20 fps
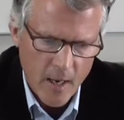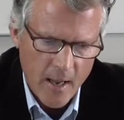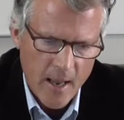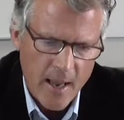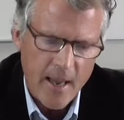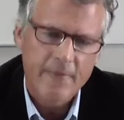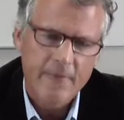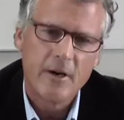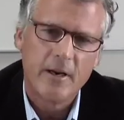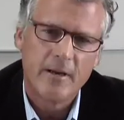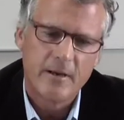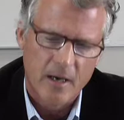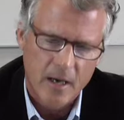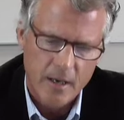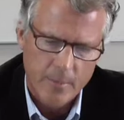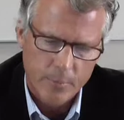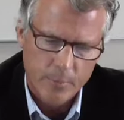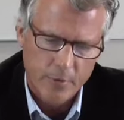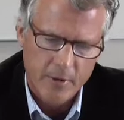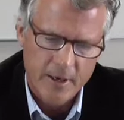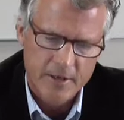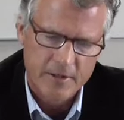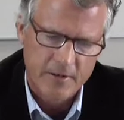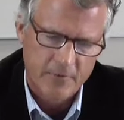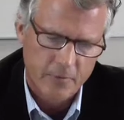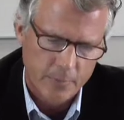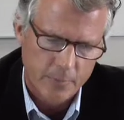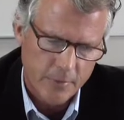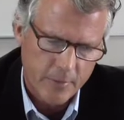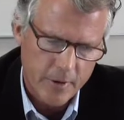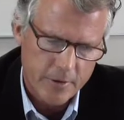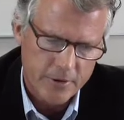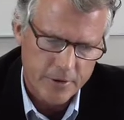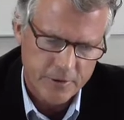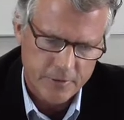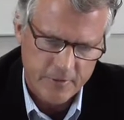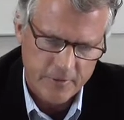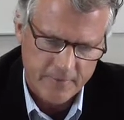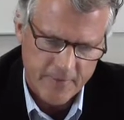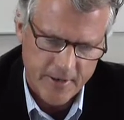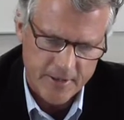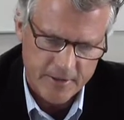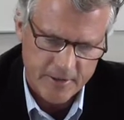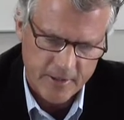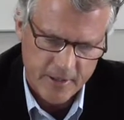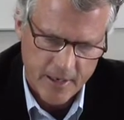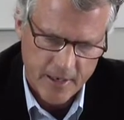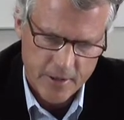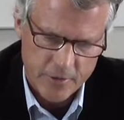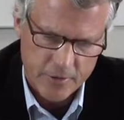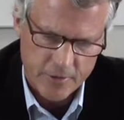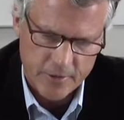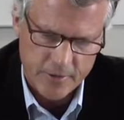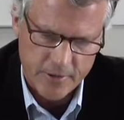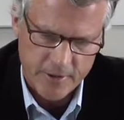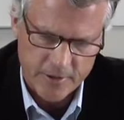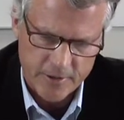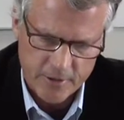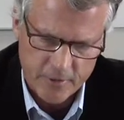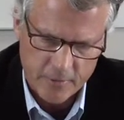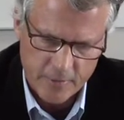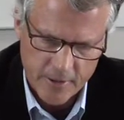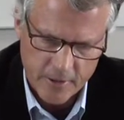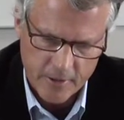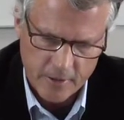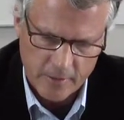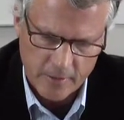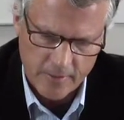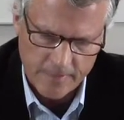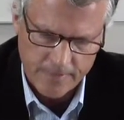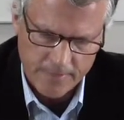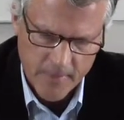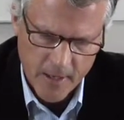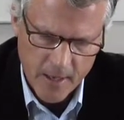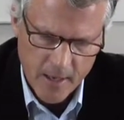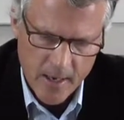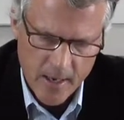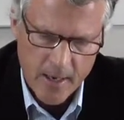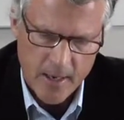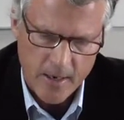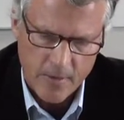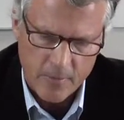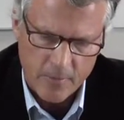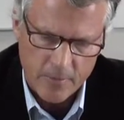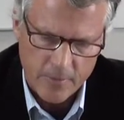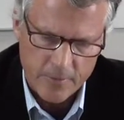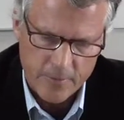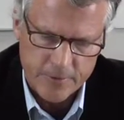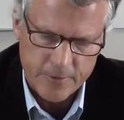Having a comprehensive approach to investigation is critical in order